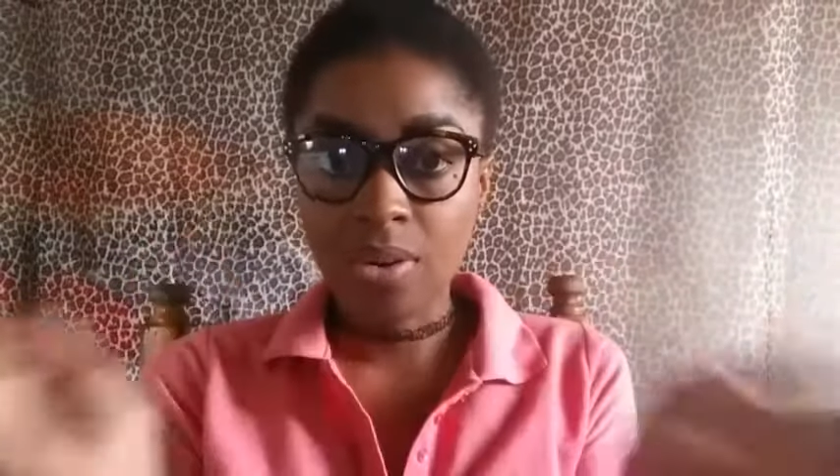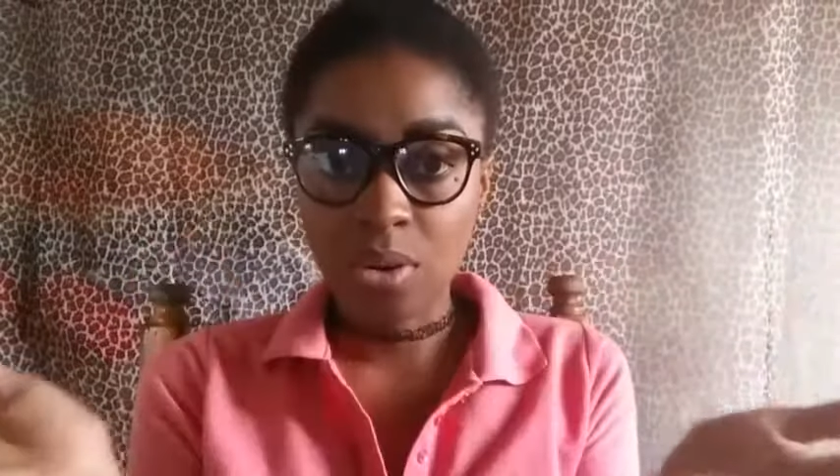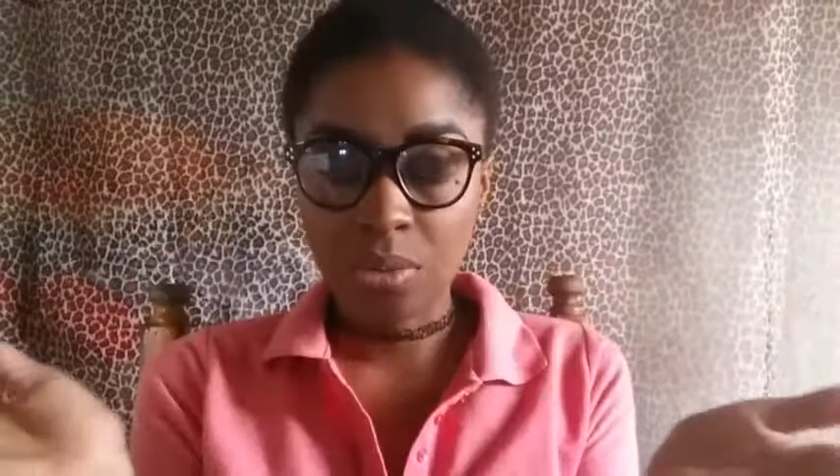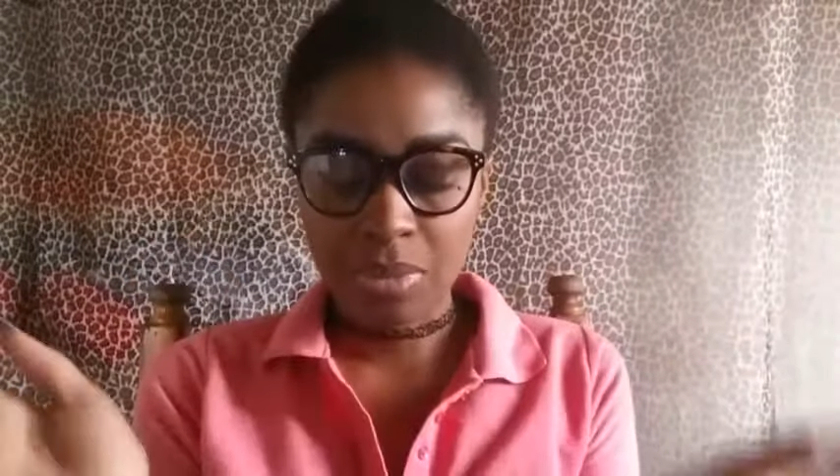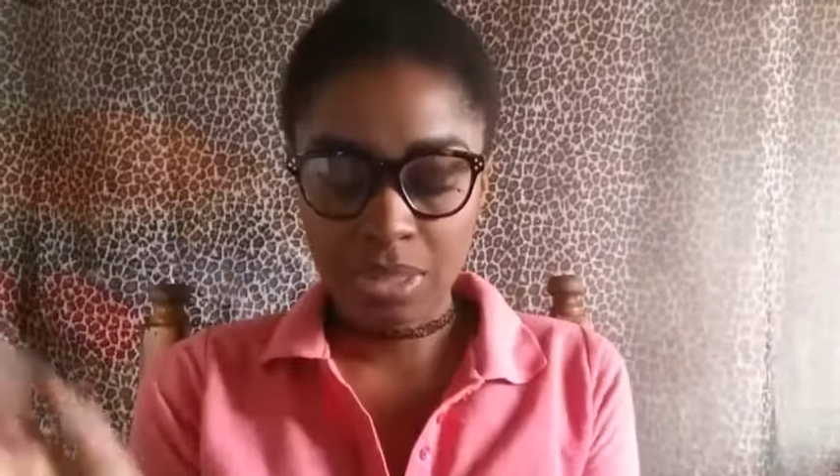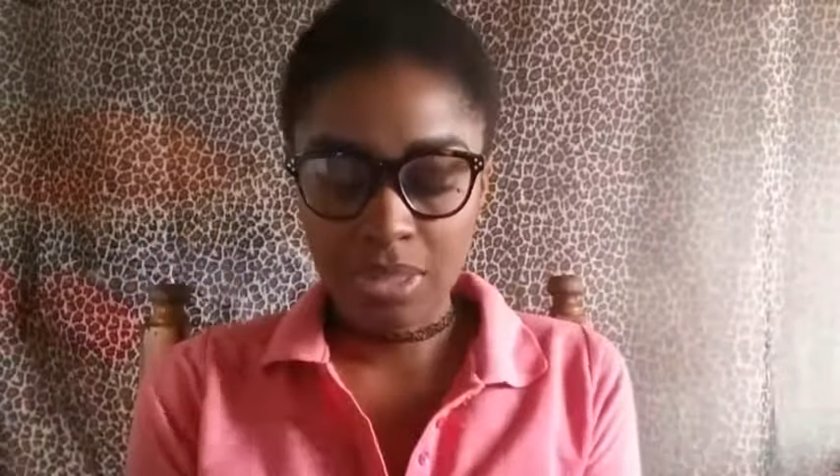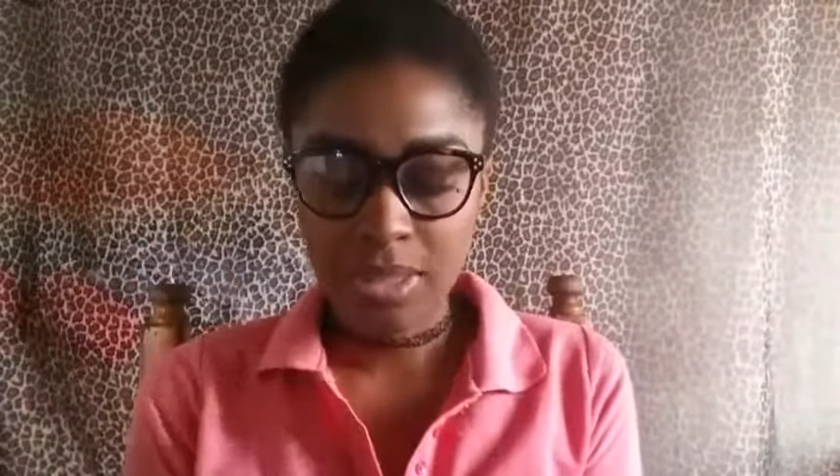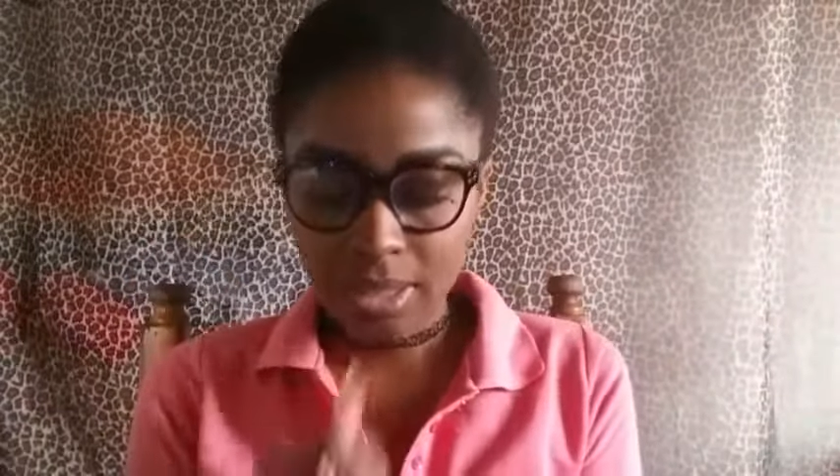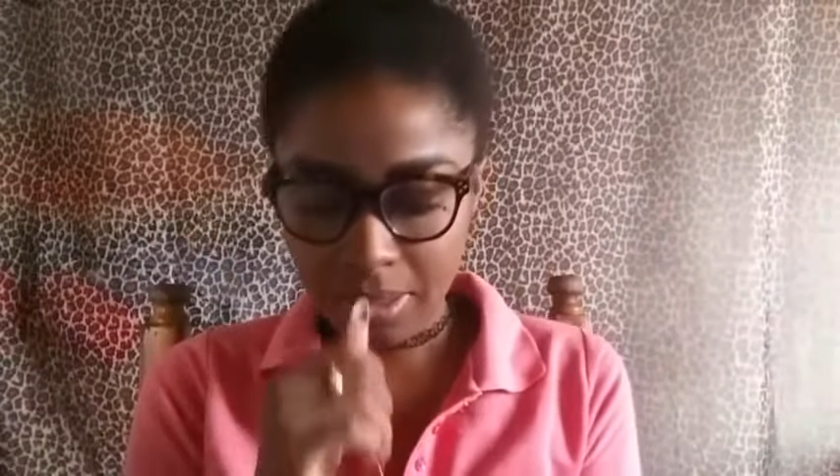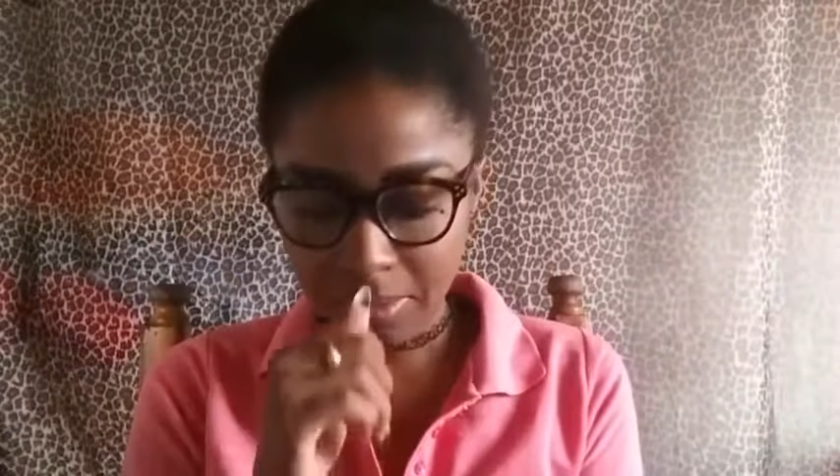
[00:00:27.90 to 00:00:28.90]

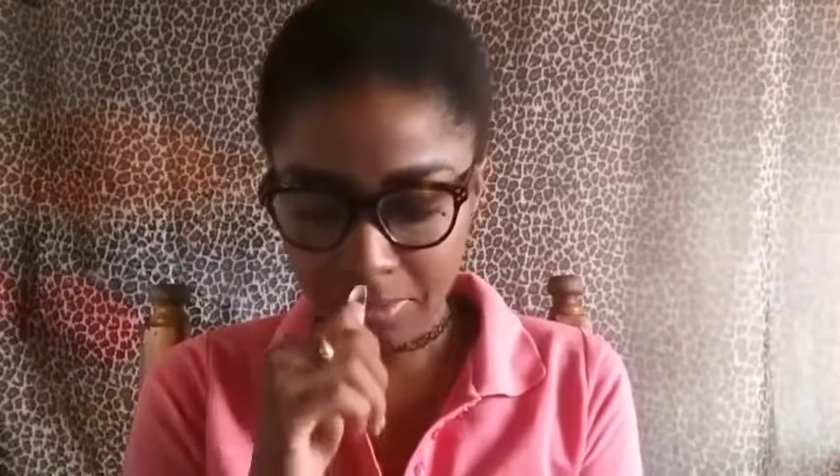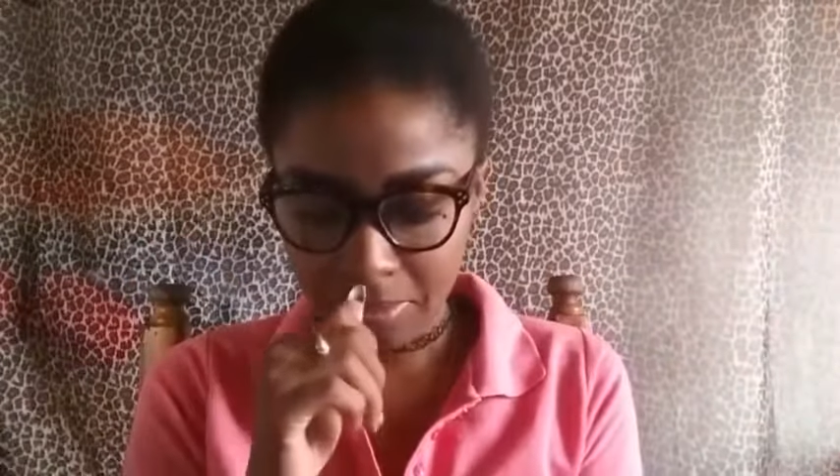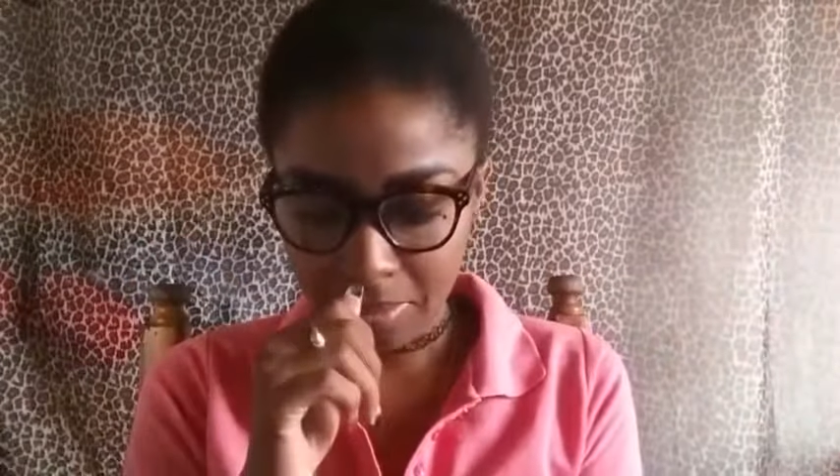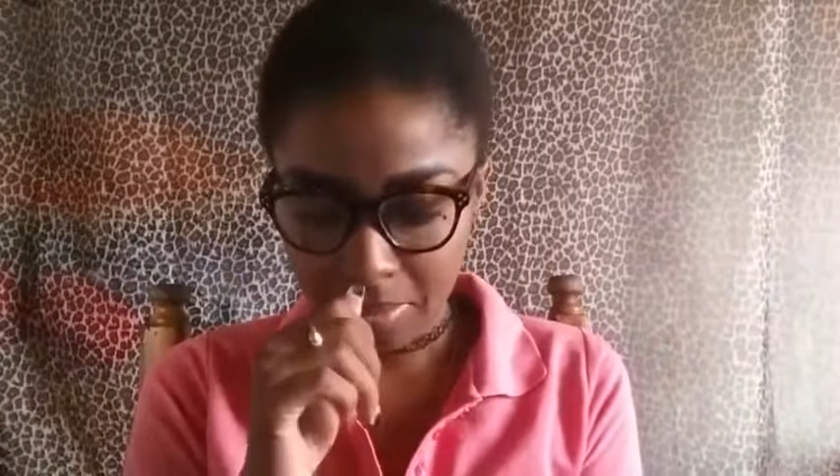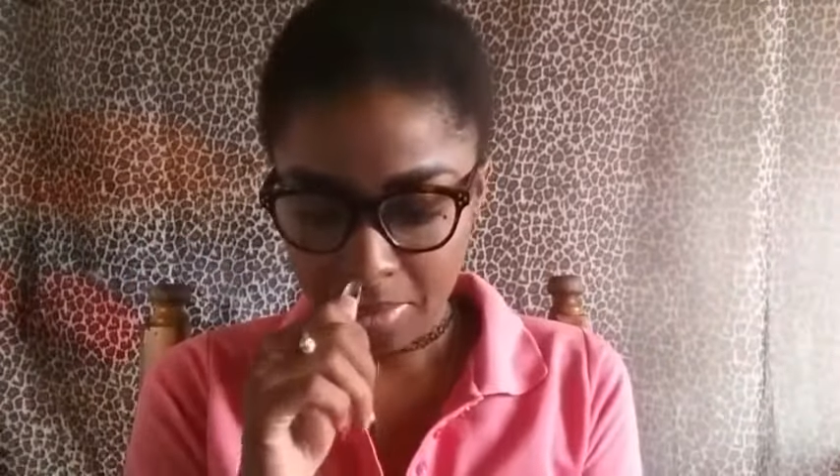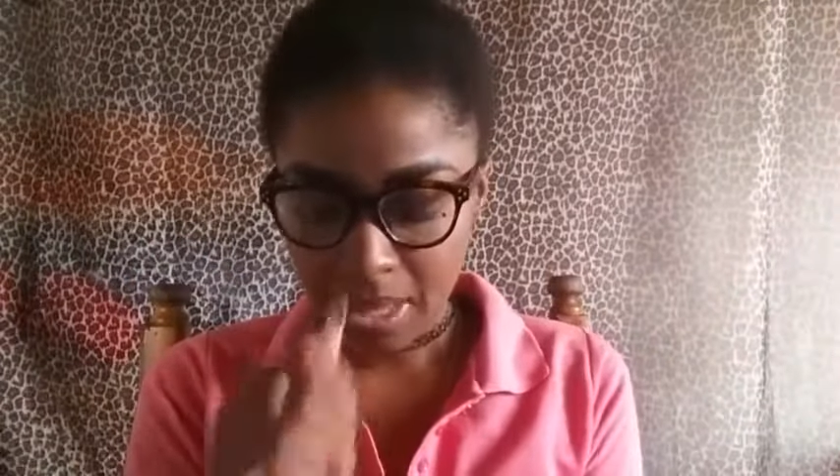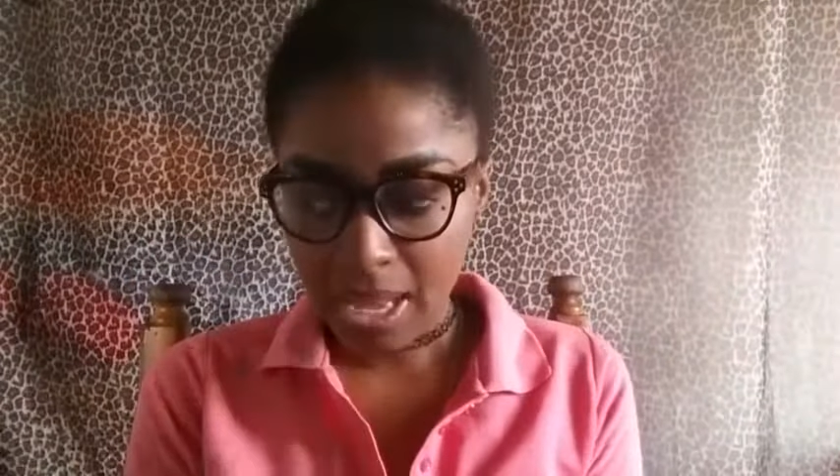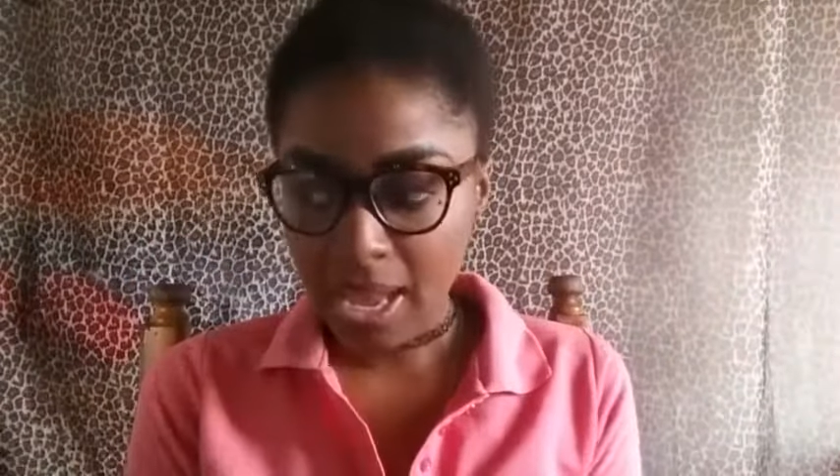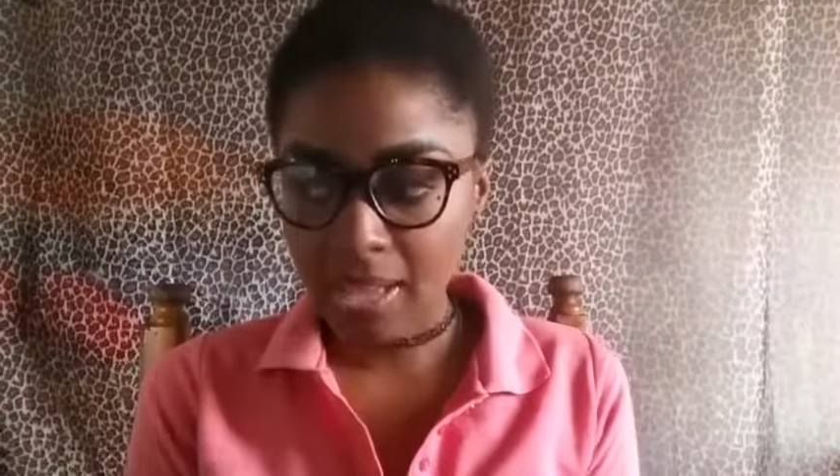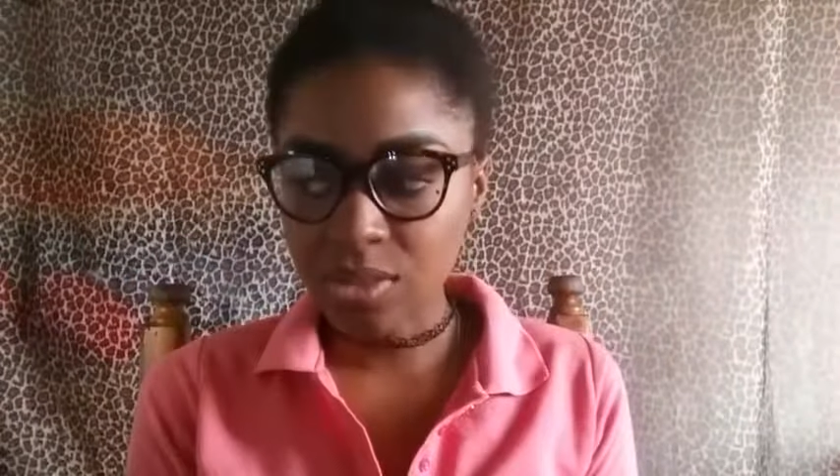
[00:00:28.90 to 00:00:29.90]
Vlogmas
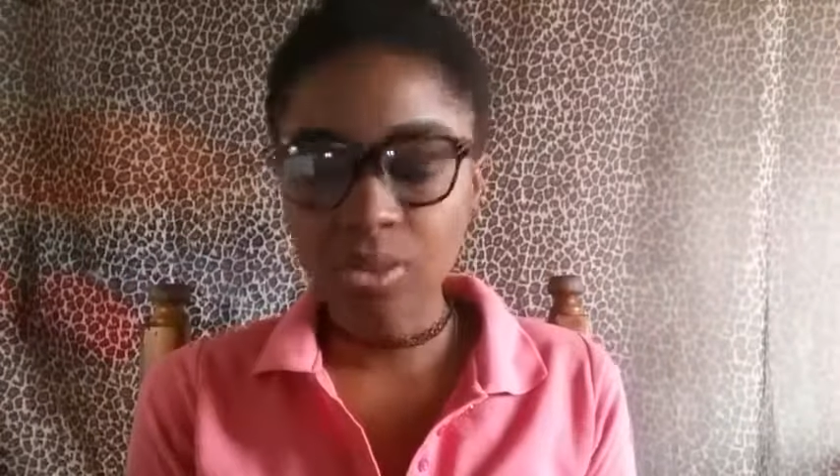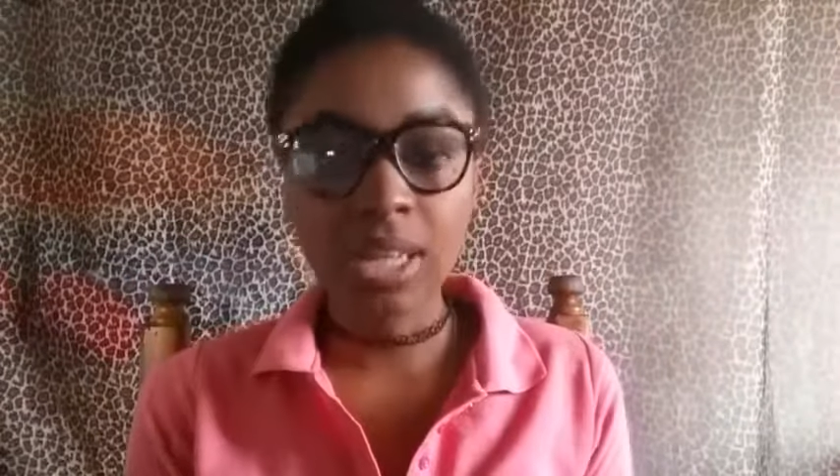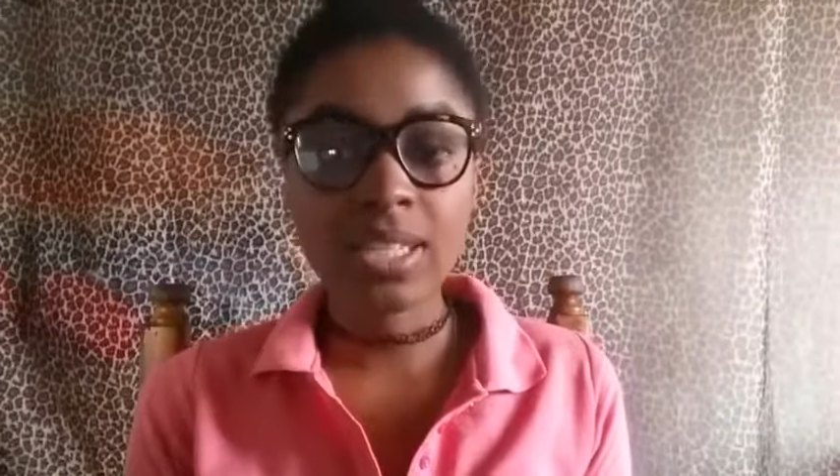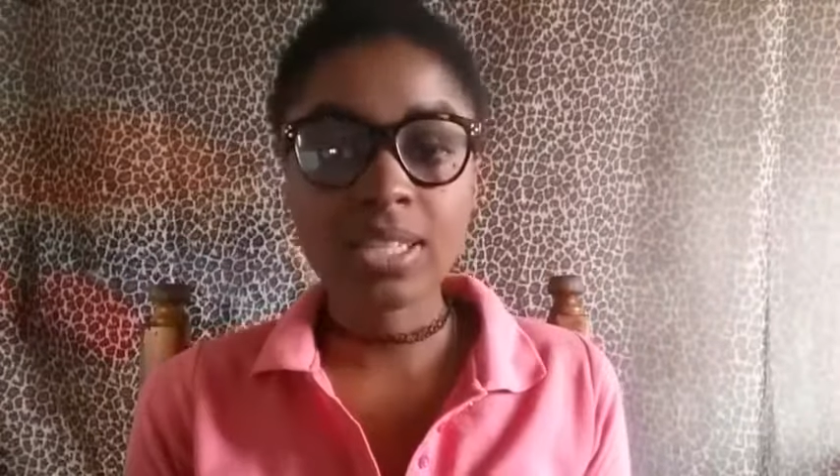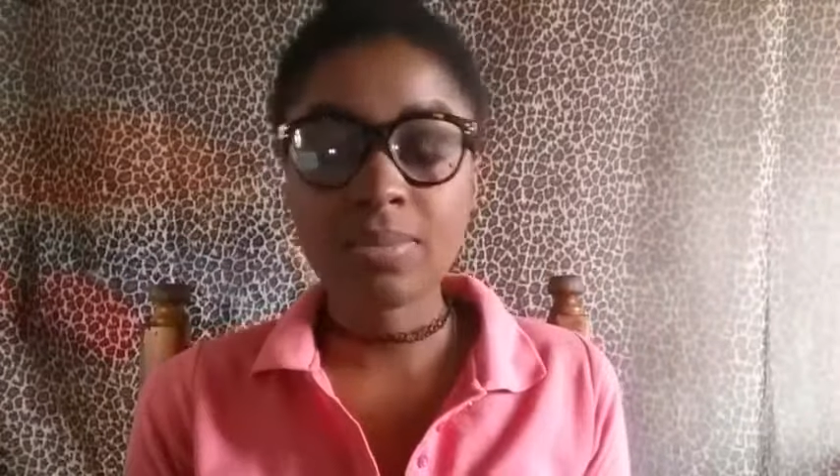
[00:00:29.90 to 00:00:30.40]
as you can